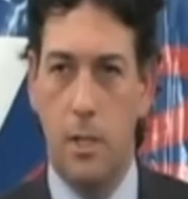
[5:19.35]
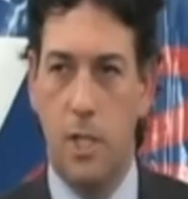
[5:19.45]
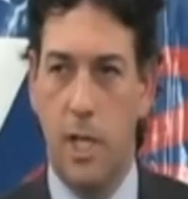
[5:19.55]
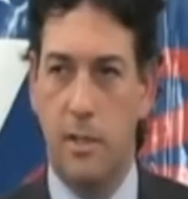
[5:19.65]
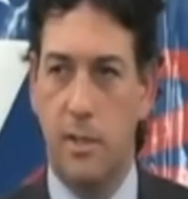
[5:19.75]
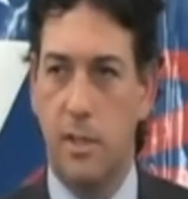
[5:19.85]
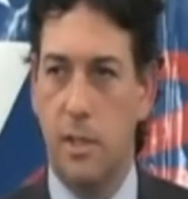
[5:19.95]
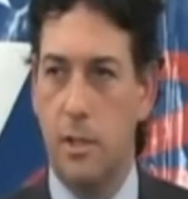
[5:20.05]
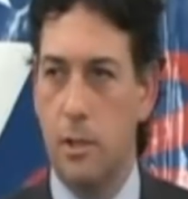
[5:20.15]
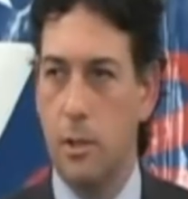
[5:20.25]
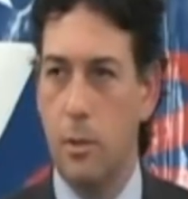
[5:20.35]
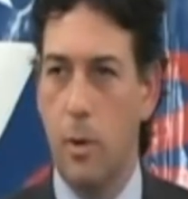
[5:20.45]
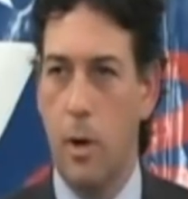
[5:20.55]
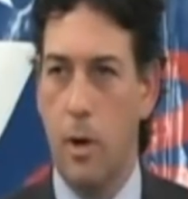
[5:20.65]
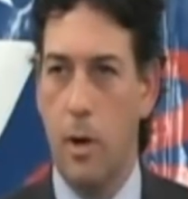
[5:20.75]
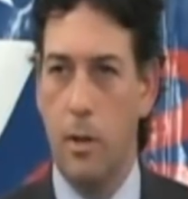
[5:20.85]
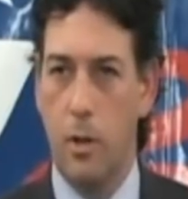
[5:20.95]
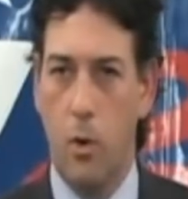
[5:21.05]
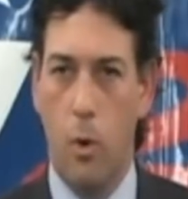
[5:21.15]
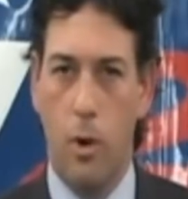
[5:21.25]
justices who are on the
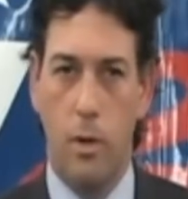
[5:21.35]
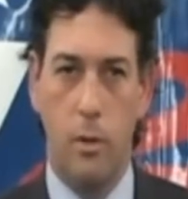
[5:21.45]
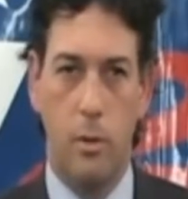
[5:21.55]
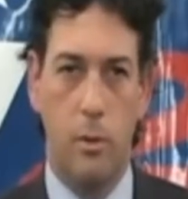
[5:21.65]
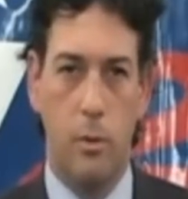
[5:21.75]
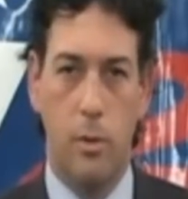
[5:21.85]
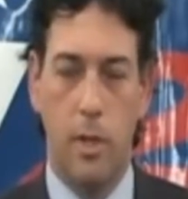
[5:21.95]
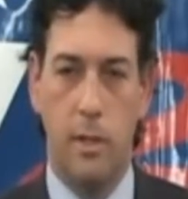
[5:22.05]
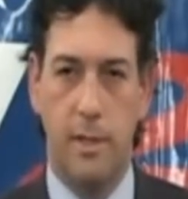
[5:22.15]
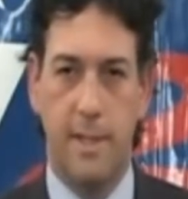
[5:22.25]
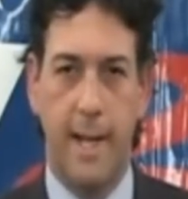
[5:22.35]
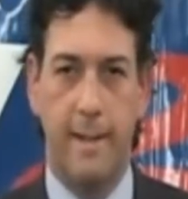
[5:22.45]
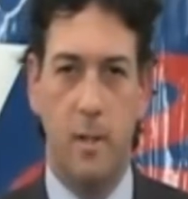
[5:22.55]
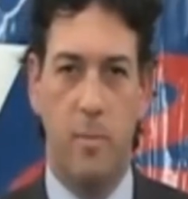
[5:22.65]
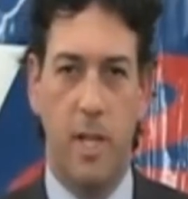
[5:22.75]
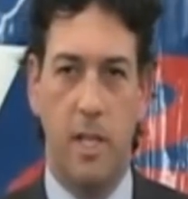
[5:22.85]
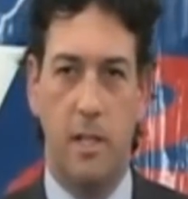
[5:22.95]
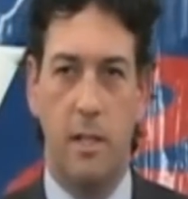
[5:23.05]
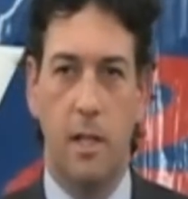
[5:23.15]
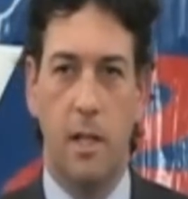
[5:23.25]
court who uh, dislike the
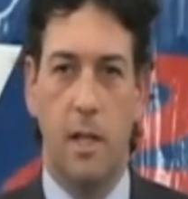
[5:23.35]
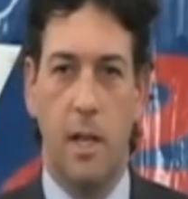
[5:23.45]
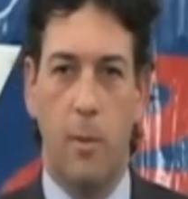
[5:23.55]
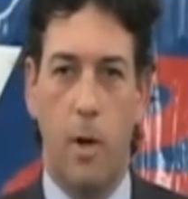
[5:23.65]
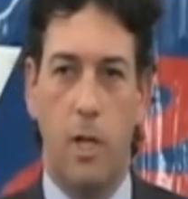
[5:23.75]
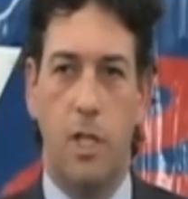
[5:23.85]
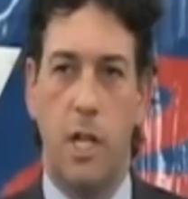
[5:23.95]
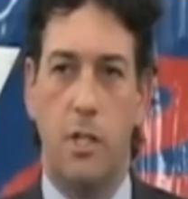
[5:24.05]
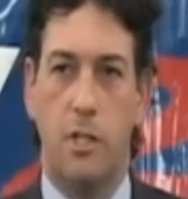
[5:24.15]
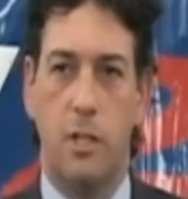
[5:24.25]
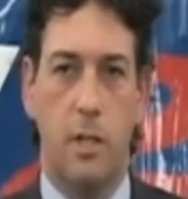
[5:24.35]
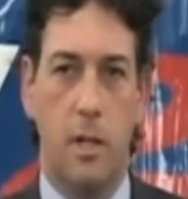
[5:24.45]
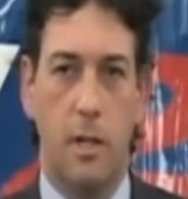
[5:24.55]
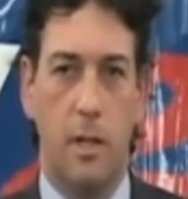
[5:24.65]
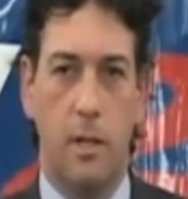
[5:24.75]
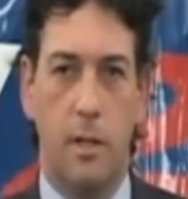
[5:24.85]
opinion and want to change uh,